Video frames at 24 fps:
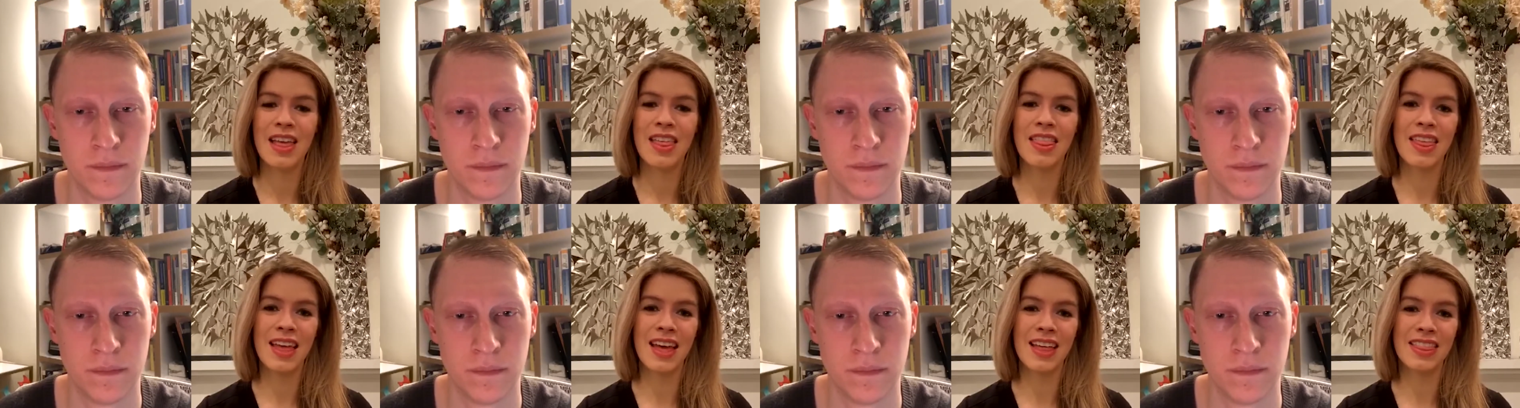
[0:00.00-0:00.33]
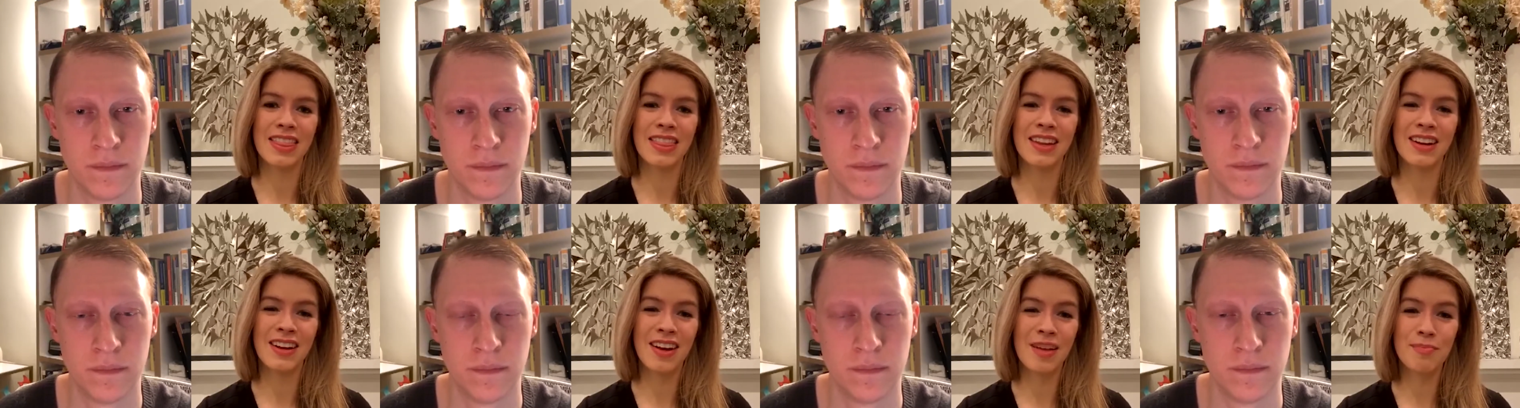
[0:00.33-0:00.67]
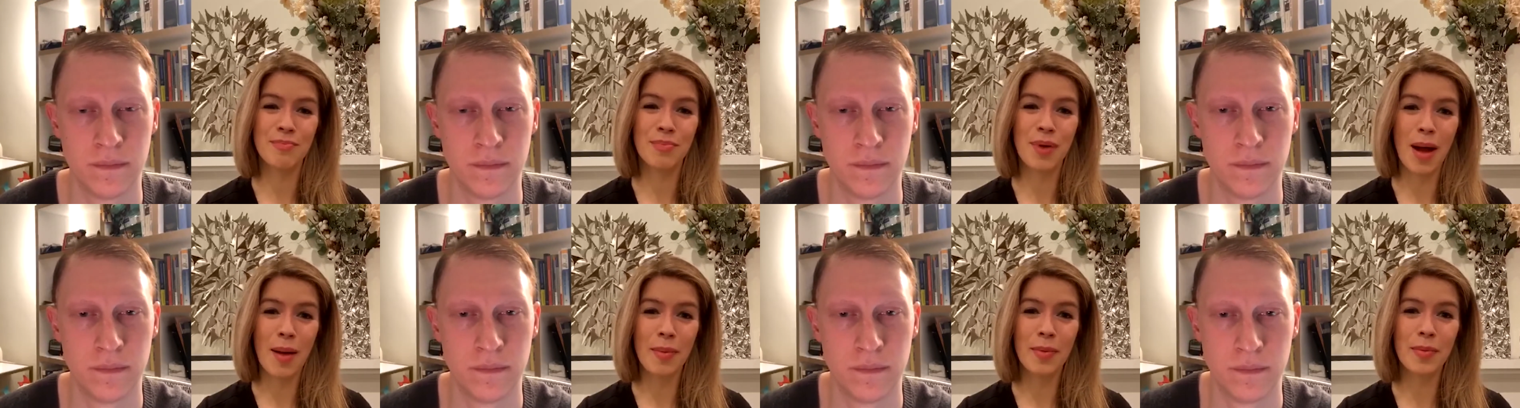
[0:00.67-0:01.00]
Speaker 1: that they're
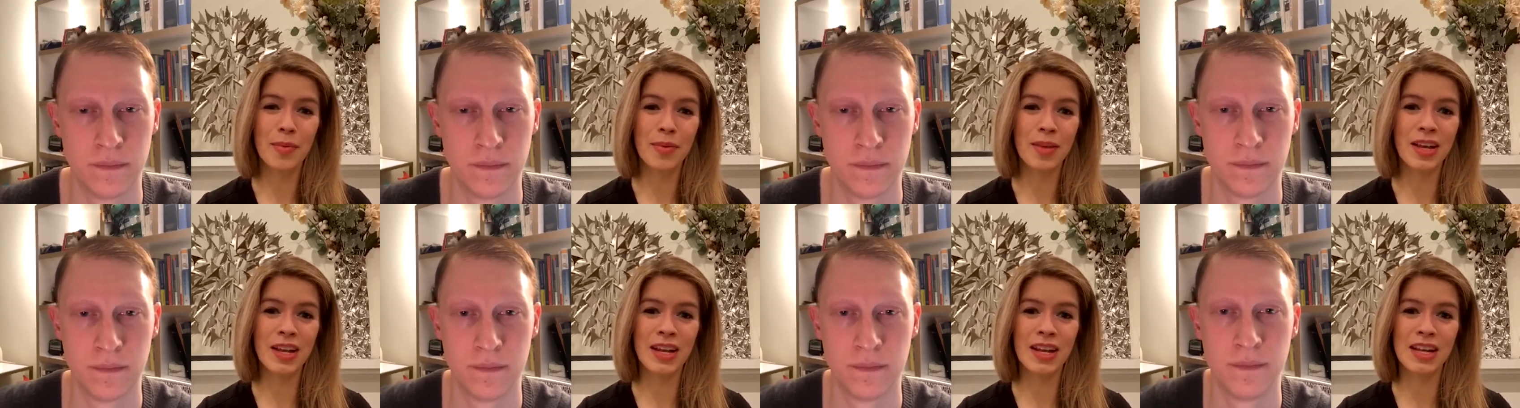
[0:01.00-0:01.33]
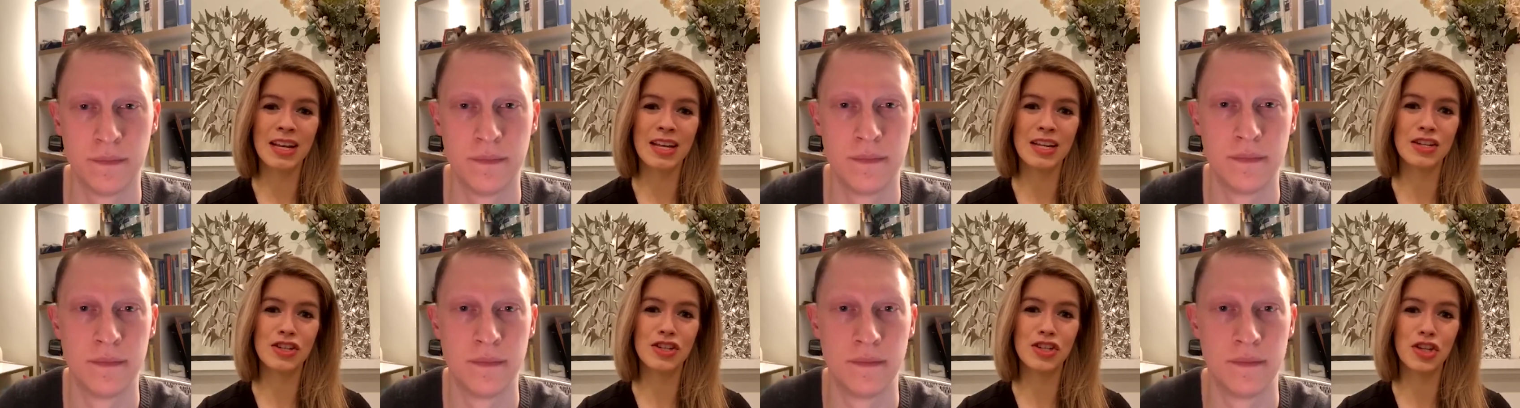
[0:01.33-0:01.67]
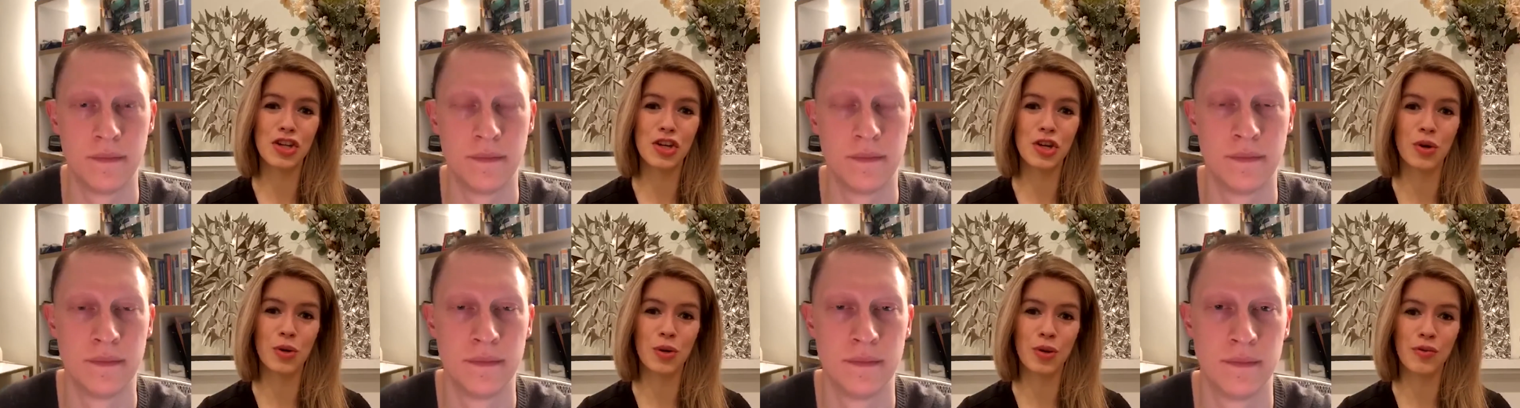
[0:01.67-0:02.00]
probably going to need
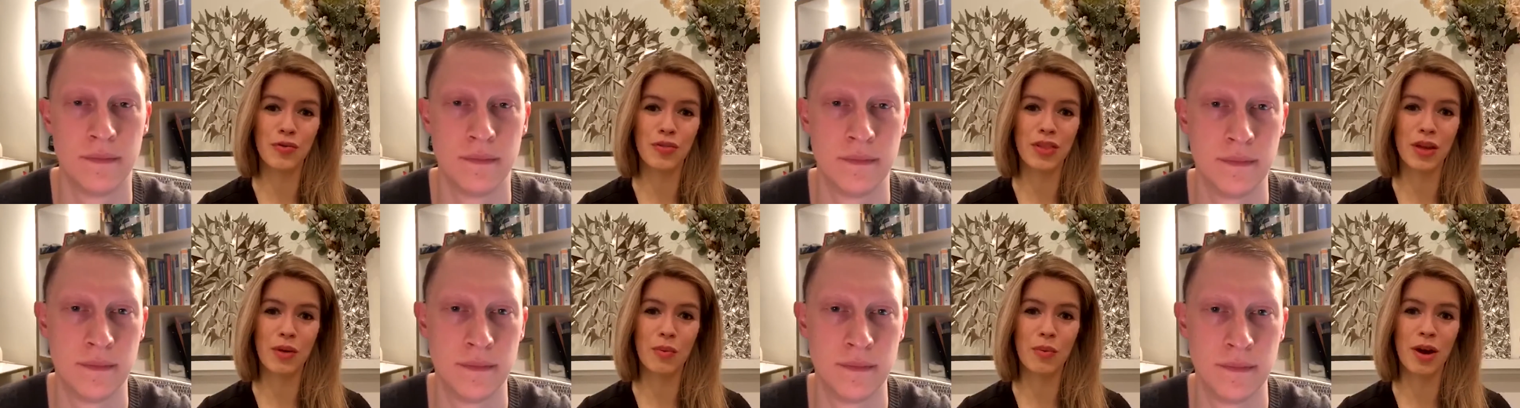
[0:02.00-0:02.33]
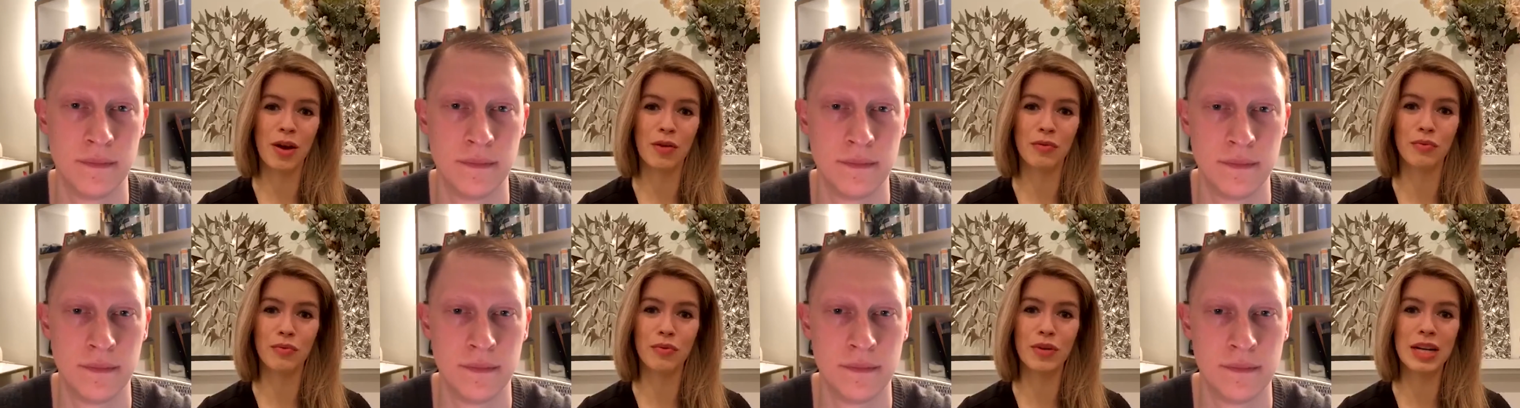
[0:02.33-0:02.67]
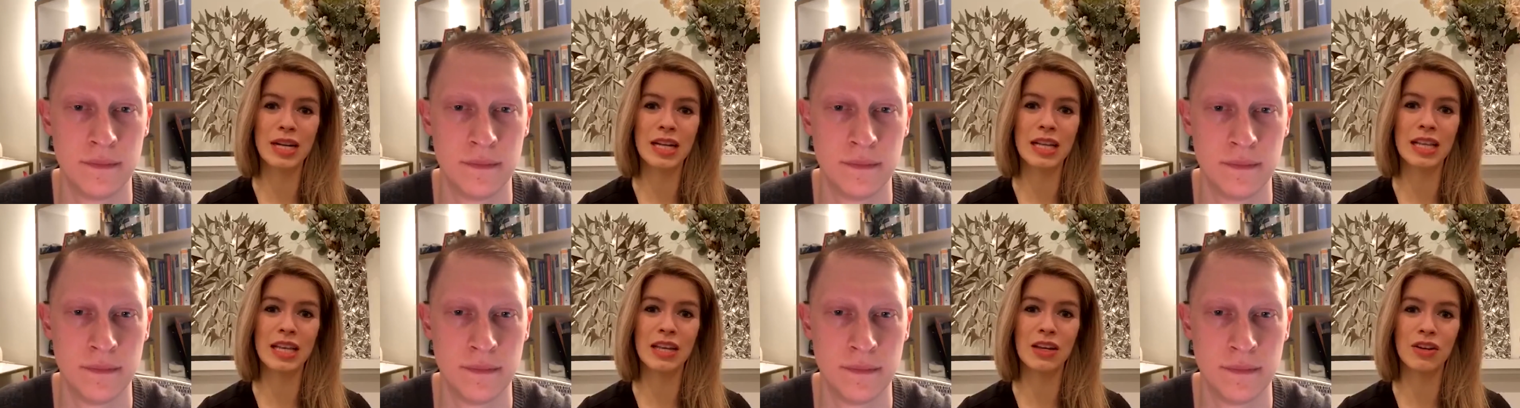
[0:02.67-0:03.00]
two if they want
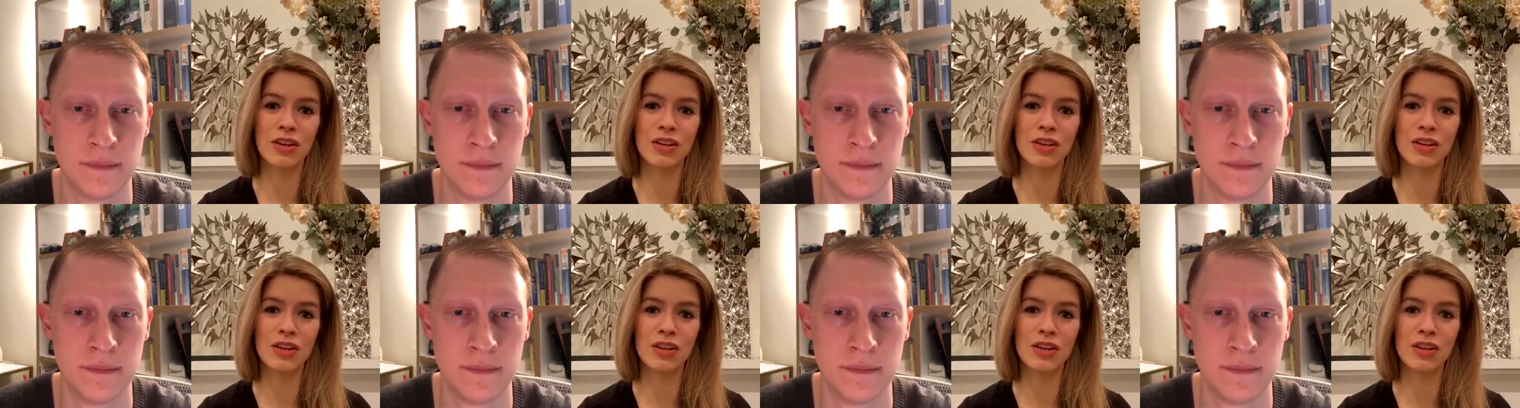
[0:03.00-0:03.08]
really